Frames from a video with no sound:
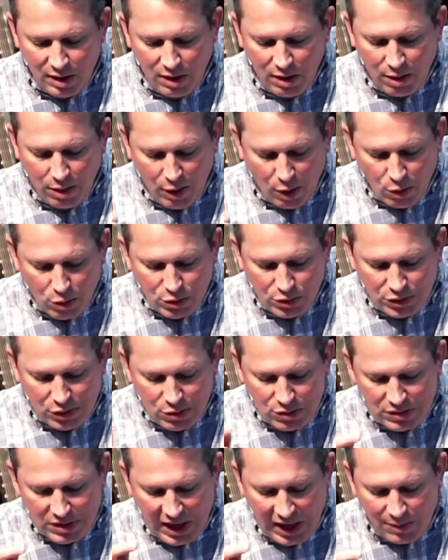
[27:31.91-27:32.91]
Those
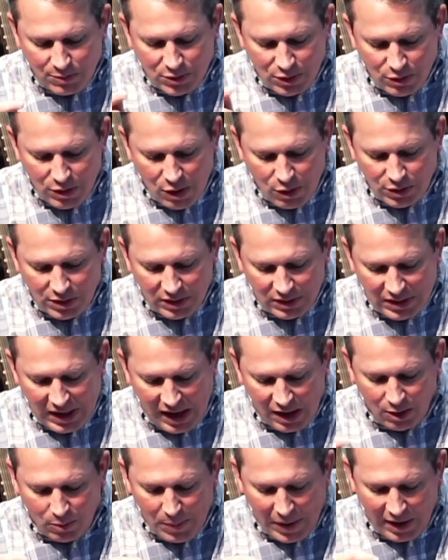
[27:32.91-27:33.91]
whose names are known to the
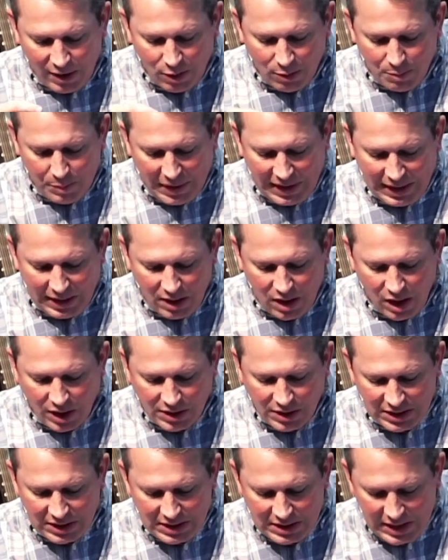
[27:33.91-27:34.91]
Taliban are being
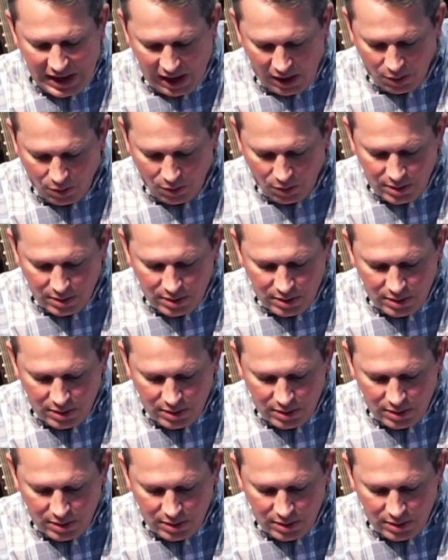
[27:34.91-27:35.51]
hunted down.